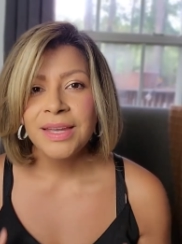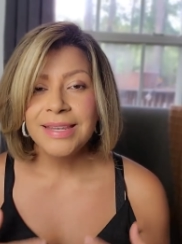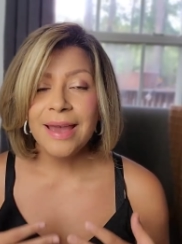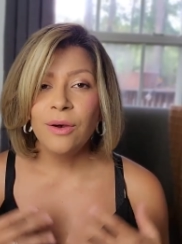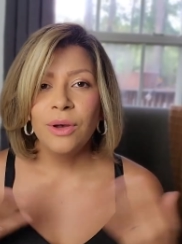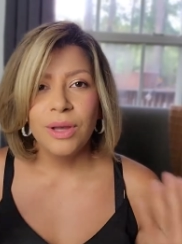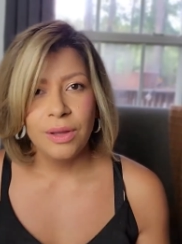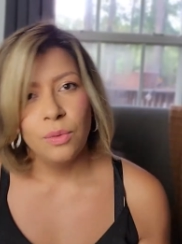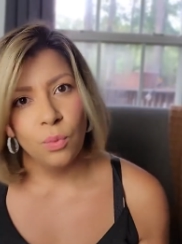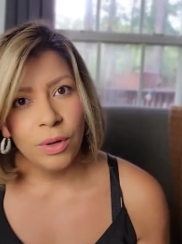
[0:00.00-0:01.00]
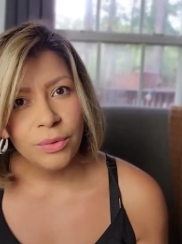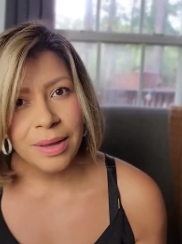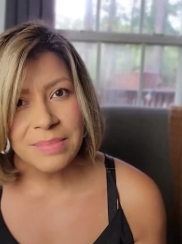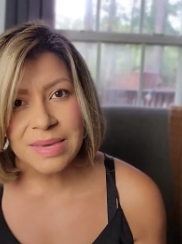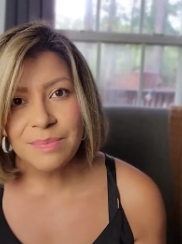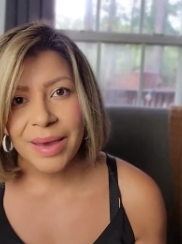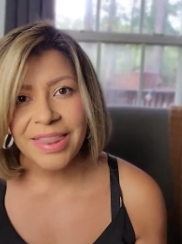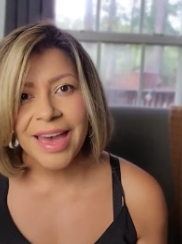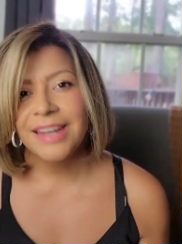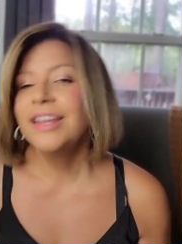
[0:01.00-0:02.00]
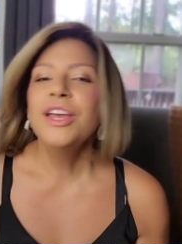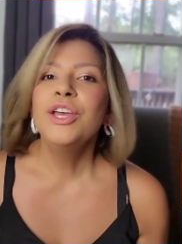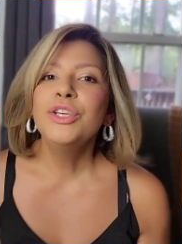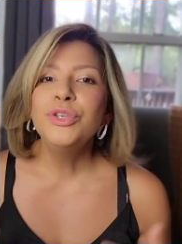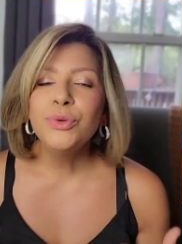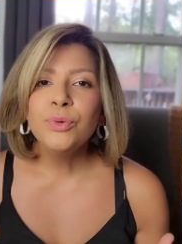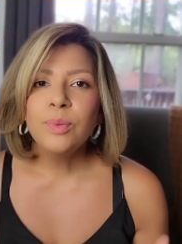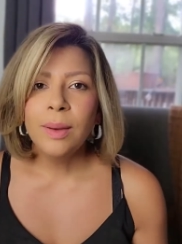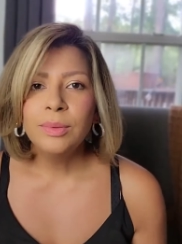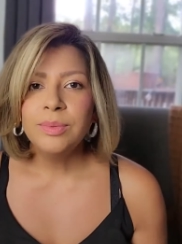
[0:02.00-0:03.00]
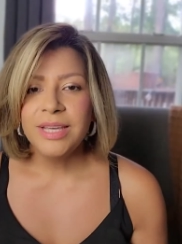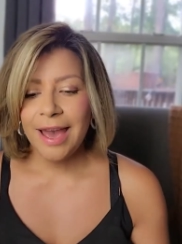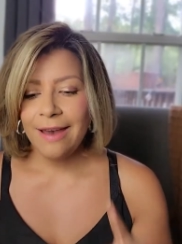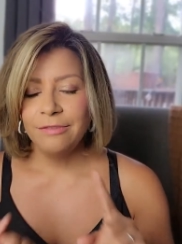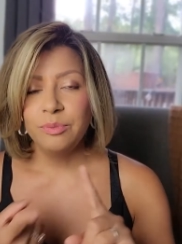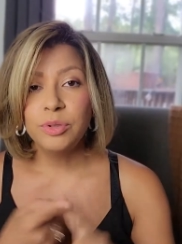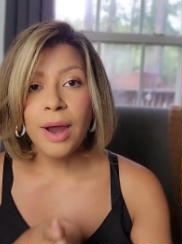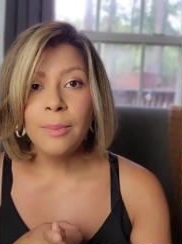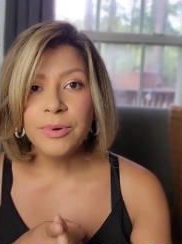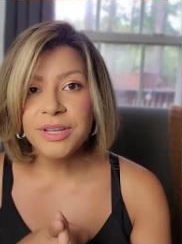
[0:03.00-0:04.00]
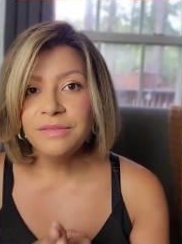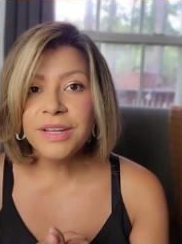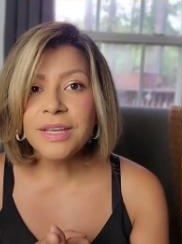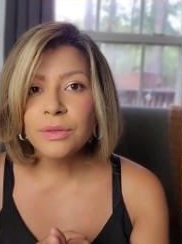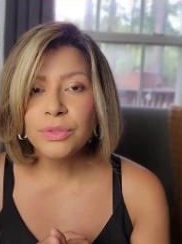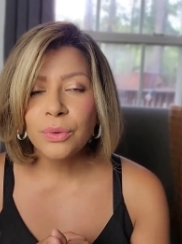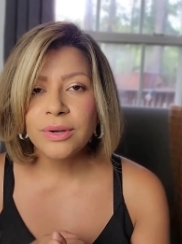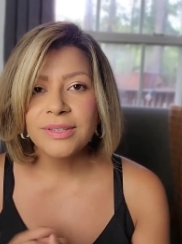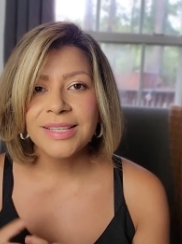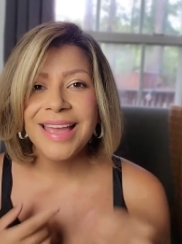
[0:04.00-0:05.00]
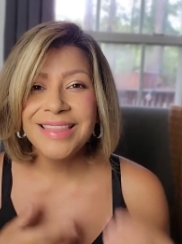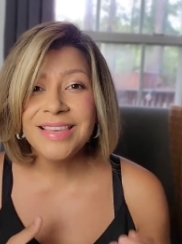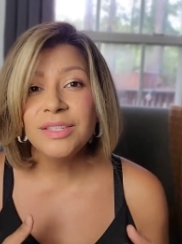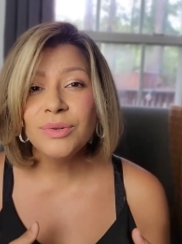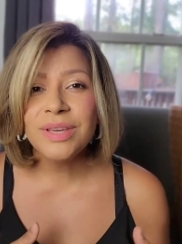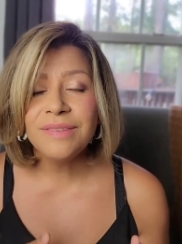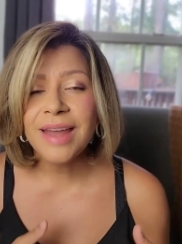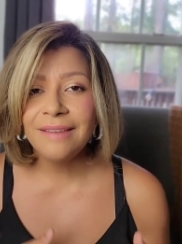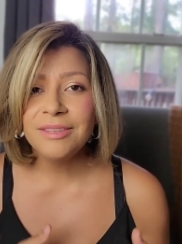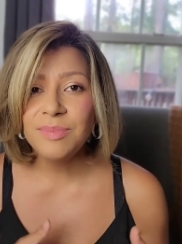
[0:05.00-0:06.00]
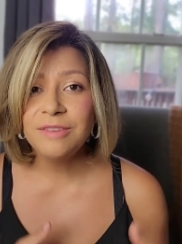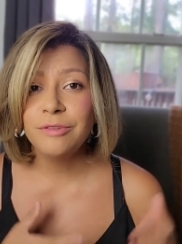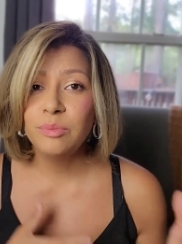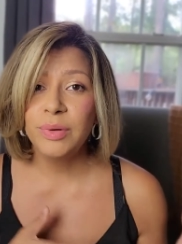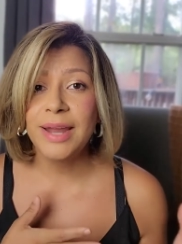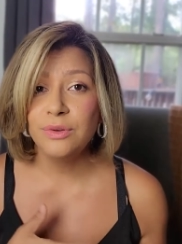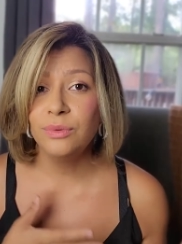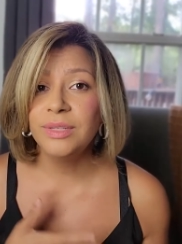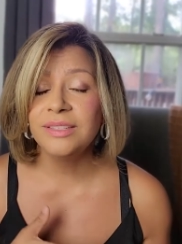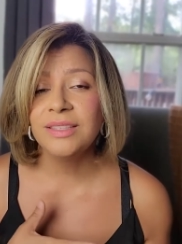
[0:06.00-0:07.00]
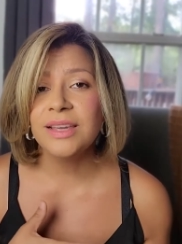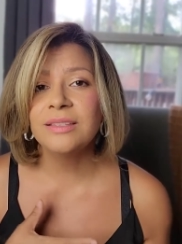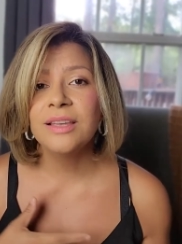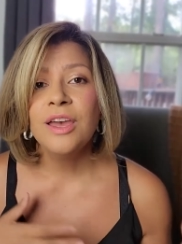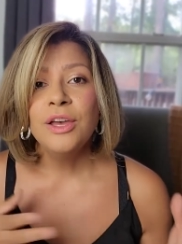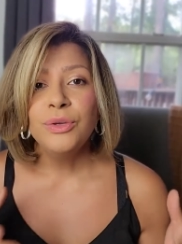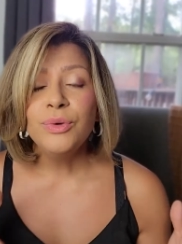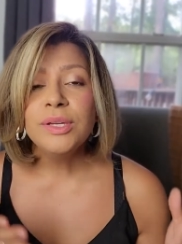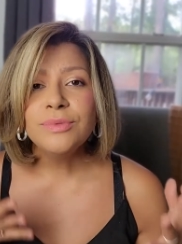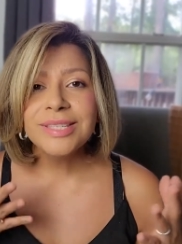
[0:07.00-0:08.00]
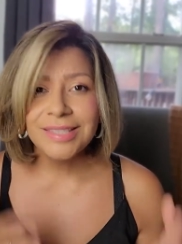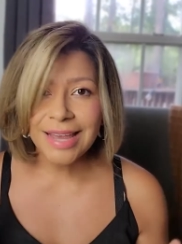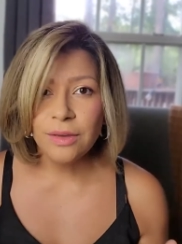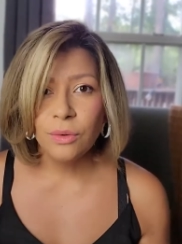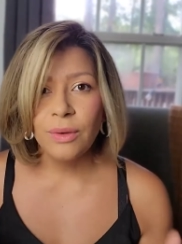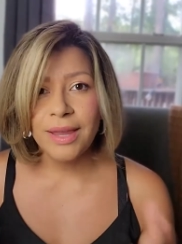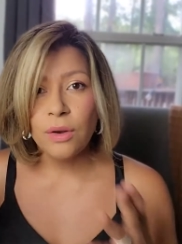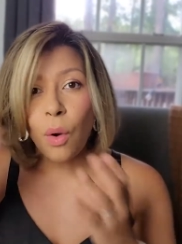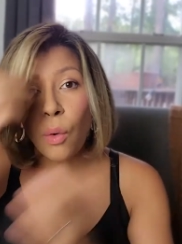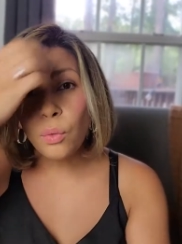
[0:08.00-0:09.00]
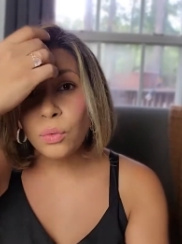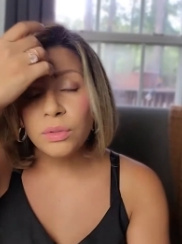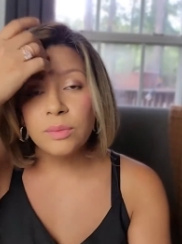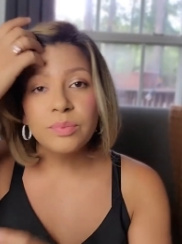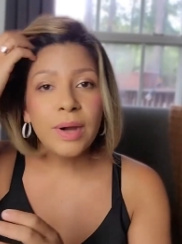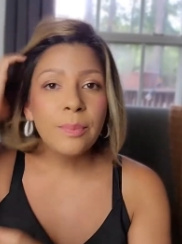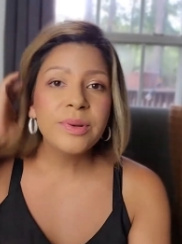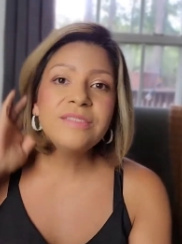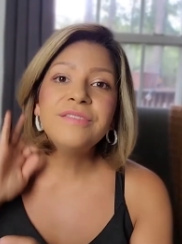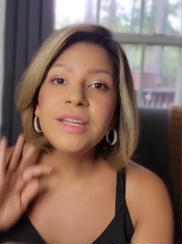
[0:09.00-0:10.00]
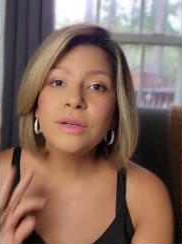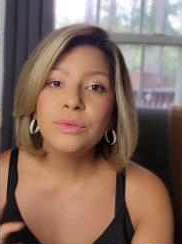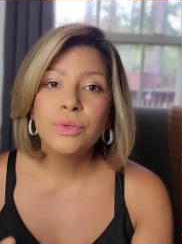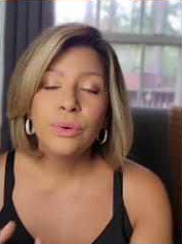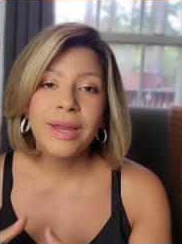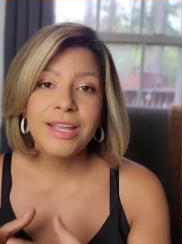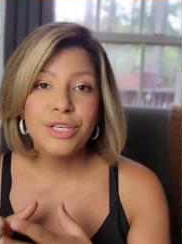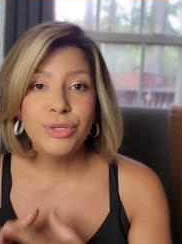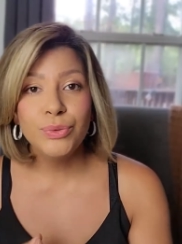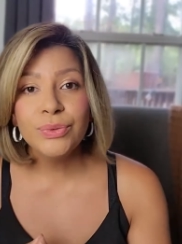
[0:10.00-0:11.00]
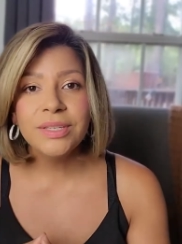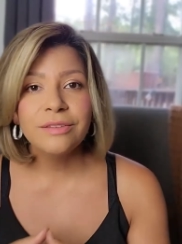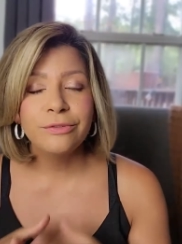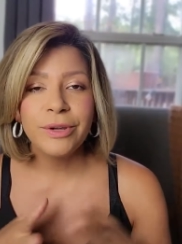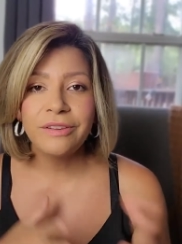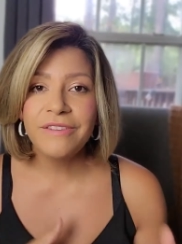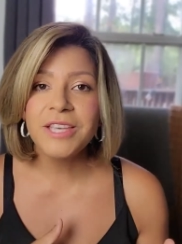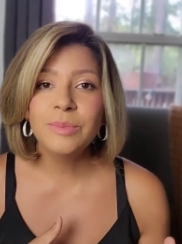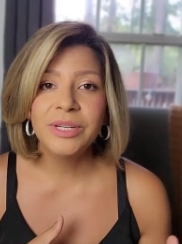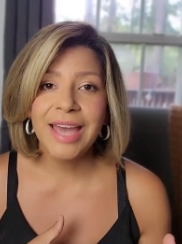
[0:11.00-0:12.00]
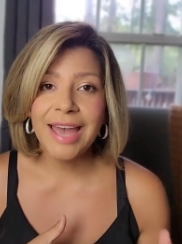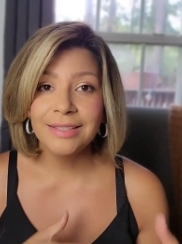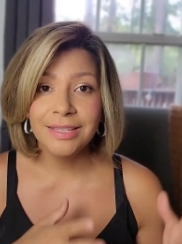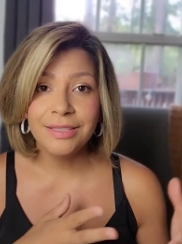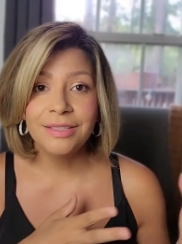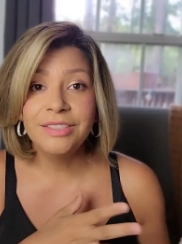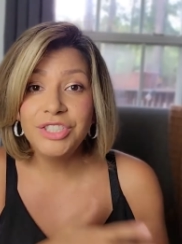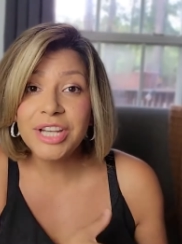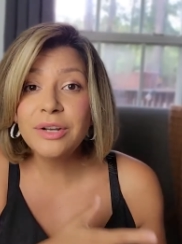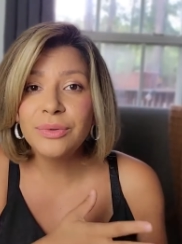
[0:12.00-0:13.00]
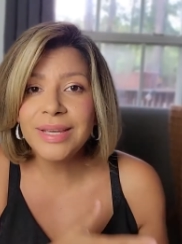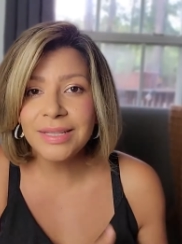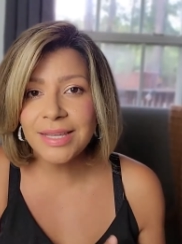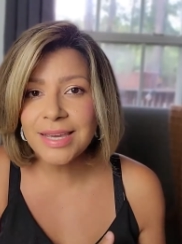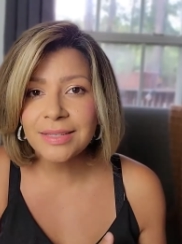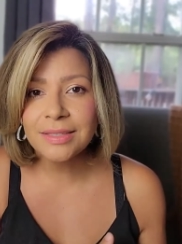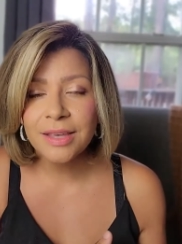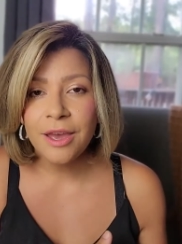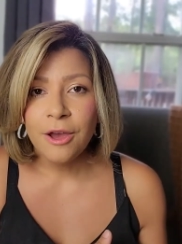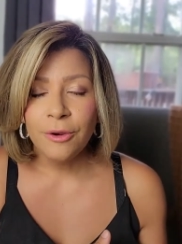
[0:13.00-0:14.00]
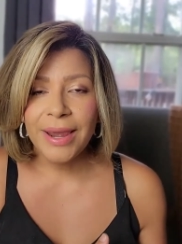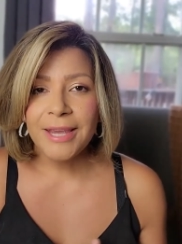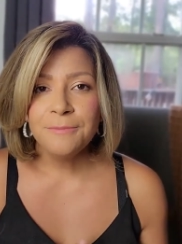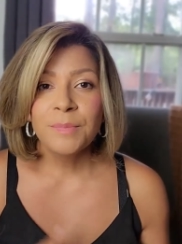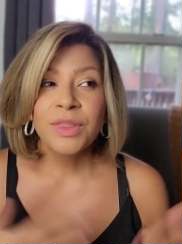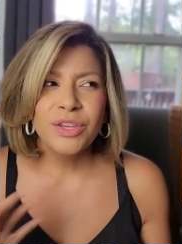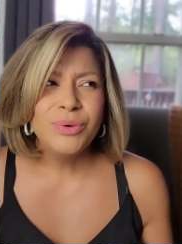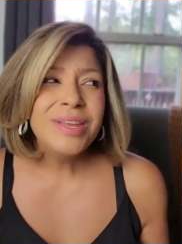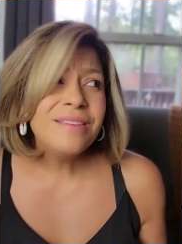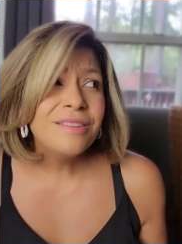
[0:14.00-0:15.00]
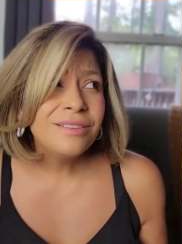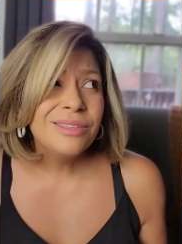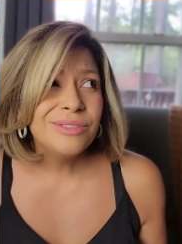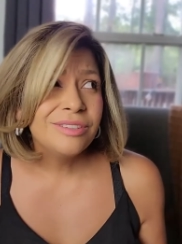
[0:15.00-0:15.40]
Now, what do I mean by that? You probably have property video tours, and these don't even have to be for brand new listings. You can recycle an old property video tour and use it for a Facebook ad to generate leads, right? You can even use